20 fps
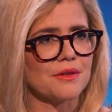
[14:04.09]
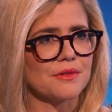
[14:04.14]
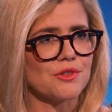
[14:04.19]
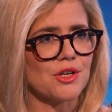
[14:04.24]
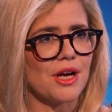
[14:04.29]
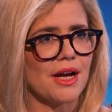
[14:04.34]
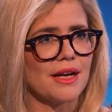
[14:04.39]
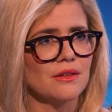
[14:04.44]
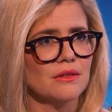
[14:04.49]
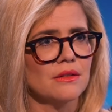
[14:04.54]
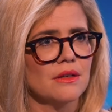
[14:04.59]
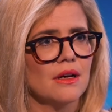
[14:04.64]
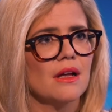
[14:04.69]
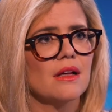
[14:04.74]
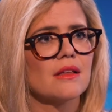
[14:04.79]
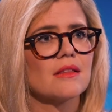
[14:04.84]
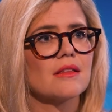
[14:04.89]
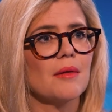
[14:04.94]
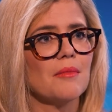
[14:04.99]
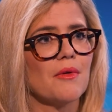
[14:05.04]
out of
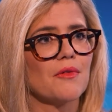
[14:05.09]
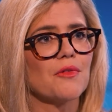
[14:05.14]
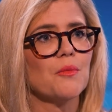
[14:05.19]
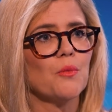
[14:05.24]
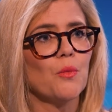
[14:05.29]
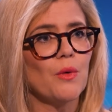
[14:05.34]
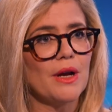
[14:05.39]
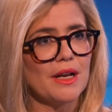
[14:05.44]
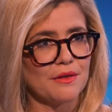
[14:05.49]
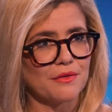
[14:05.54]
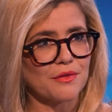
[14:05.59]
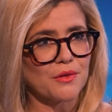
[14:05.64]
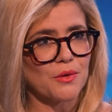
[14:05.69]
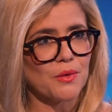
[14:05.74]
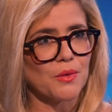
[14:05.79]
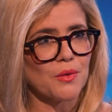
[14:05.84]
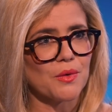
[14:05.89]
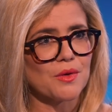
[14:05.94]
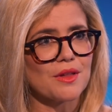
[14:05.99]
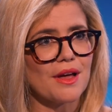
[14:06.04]
jail. Some of them will,
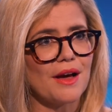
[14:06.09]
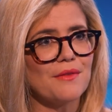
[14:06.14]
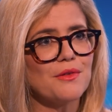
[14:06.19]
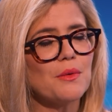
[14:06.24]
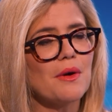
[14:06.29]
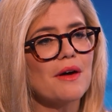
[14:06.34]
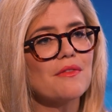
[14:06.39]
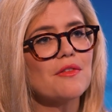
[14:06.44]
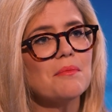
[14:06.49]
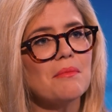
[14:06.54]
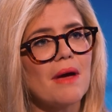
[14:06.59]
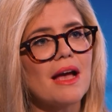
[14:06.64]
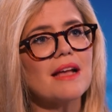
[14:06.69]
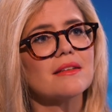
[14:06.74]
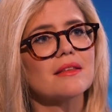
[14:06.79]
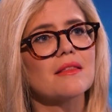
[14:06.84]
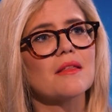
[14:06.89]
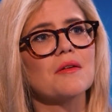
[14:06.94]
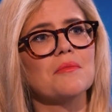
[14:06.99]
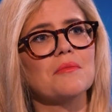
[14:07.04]
of course. Have you ever
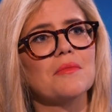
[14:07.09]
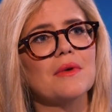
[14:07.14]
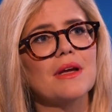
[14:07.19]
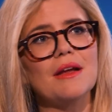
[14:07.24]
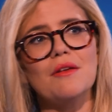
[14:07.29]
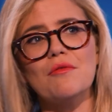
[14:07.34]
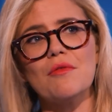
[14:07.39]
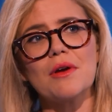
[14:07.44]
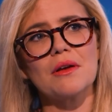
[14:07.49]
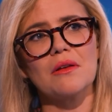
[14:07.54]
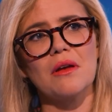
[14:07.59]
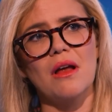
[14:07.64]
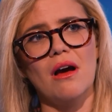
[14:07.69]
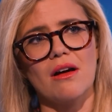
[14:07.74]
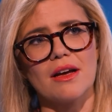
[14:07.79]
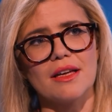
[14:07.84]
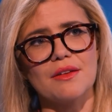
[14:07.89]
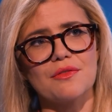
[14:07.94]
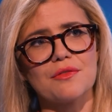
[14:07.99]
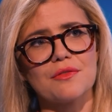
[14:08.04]
met them in real
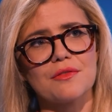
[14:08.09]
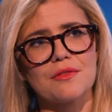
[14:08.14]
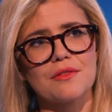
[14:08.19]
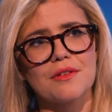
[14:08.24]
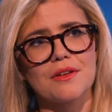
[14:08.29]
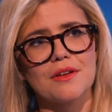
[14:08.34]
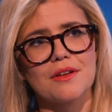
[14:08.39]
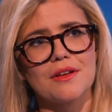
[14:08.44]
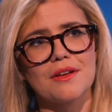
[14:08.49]
life?